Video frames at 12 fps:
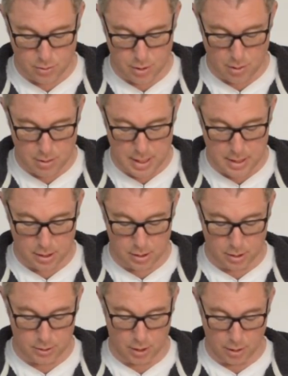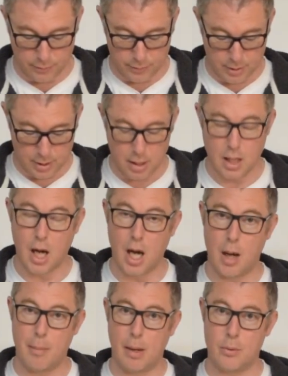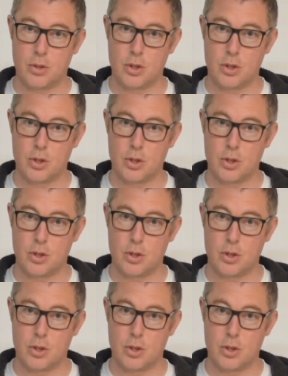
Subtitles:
you need to cut off about